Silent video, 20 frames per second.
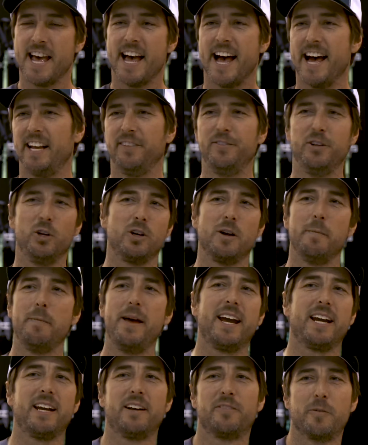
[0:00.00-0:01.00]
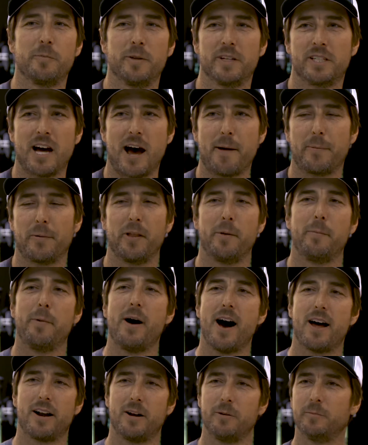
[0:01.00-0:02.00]
And if you can make it from the top to the
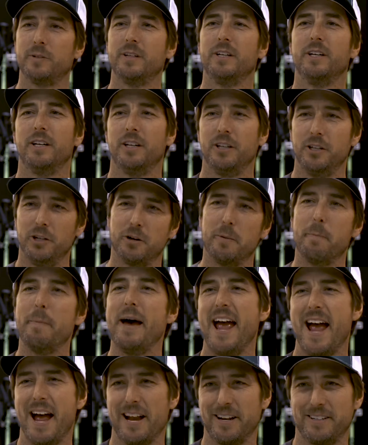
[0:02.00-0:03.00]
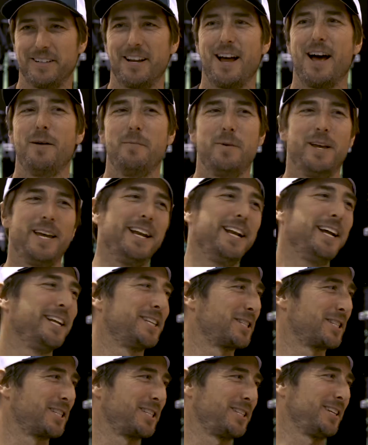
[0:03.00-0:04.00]
bottom, you're a man. I mean,
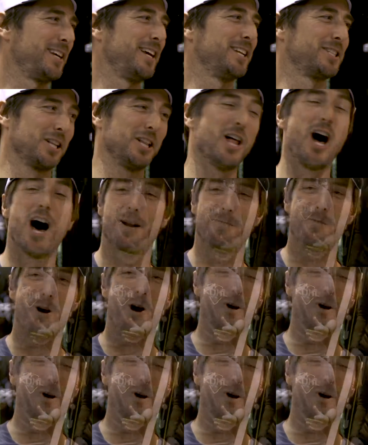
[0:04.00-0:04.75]
it's it's and a it's, lot of